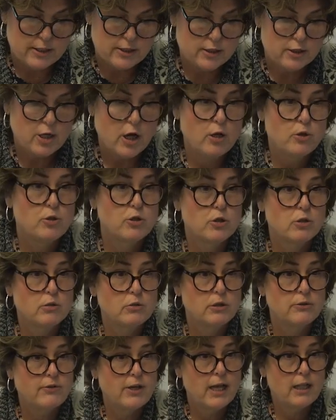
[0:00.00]
and the
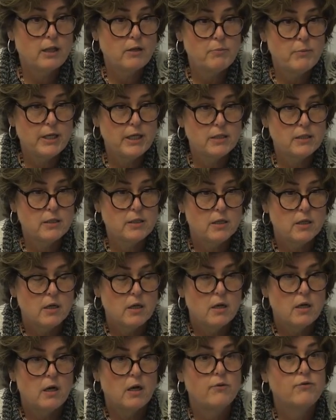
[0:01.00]
exit uh, questions
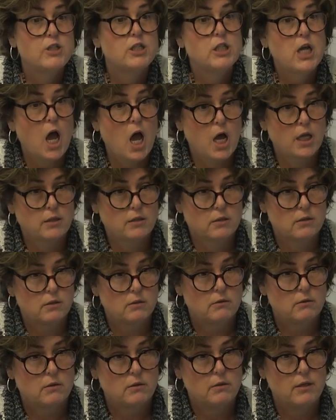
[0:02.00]
too, that
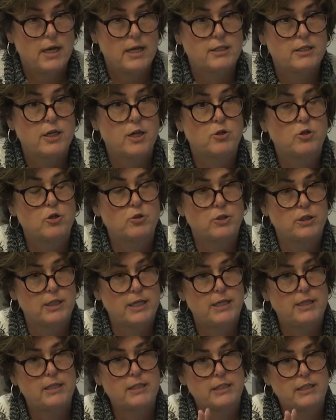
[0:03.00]
it reflects
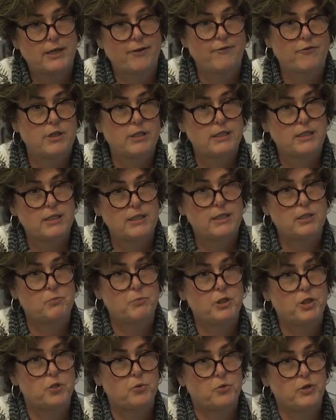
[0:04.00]
everything that we've done
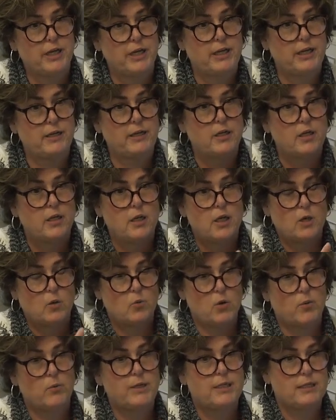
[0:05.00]
um, in the
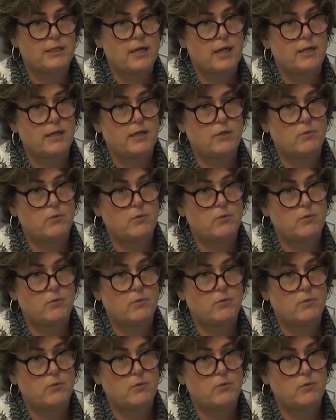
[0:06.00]
notes.